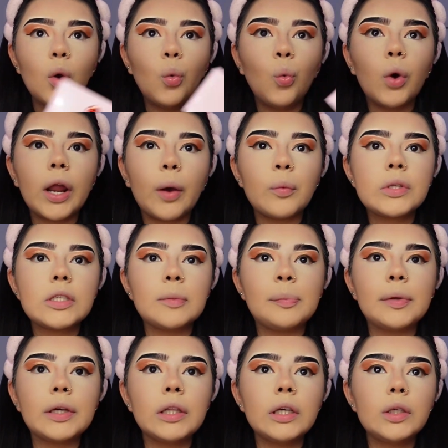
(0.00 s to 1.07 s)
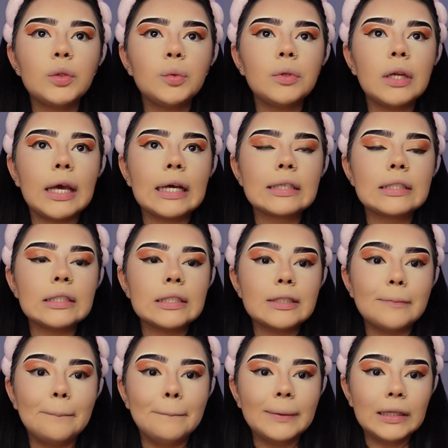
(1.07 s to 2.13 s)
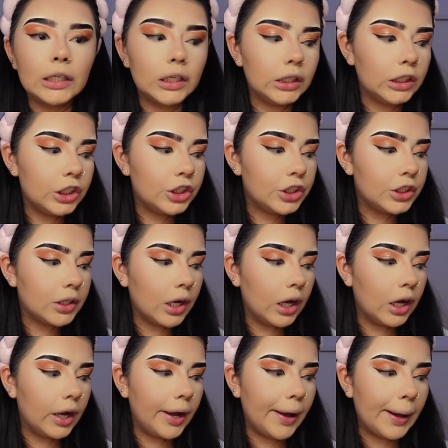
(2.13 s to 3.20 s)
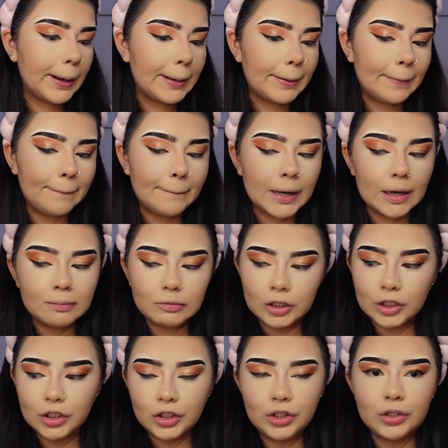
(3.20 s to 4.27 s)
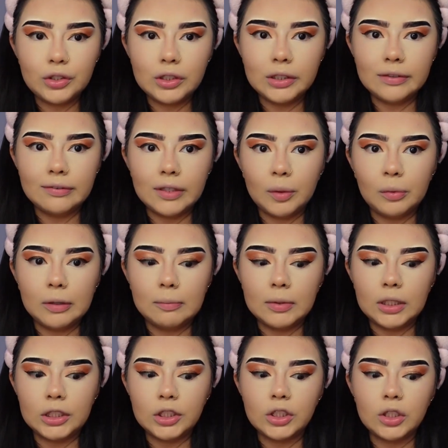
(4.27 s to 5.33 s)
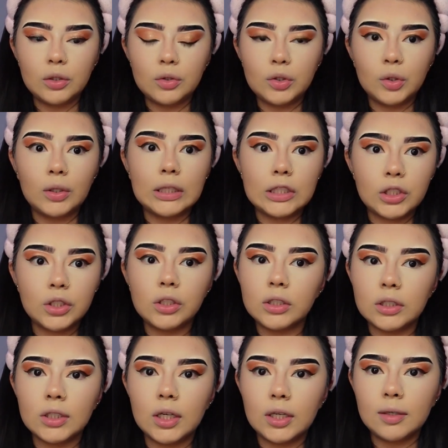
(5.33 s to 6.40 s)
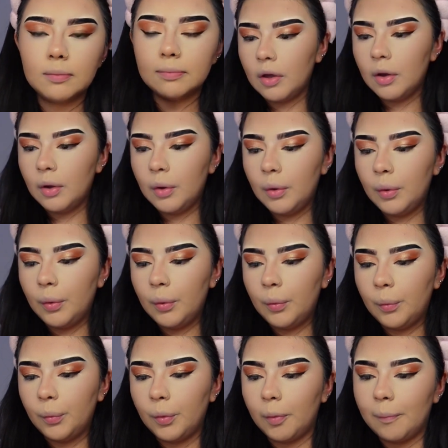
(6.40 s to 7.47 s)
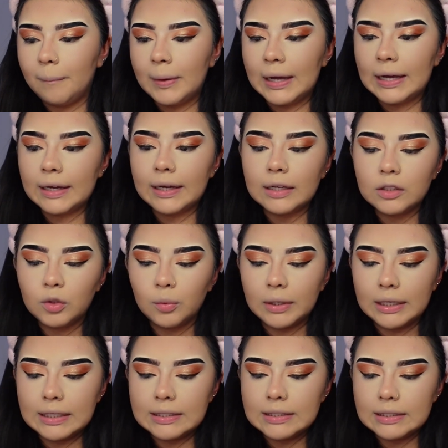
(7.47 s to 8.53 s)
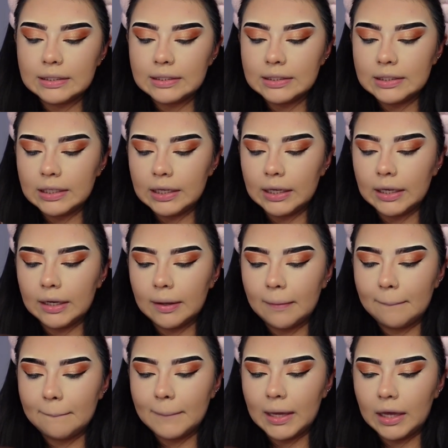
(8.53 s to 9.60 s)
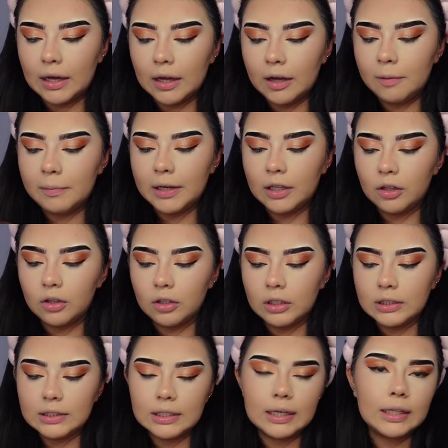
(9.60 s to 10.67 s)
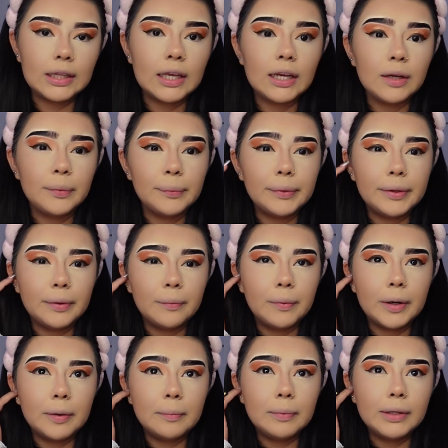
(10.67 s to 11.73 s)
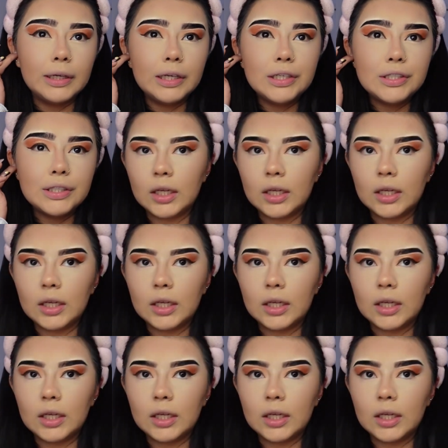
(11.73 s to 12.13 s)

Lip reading: What I would typically do next is blush. I'm not sure if they wear blush though, so let's search that up. We're back at 2016 makeup. It looks like they didn't really wear blush.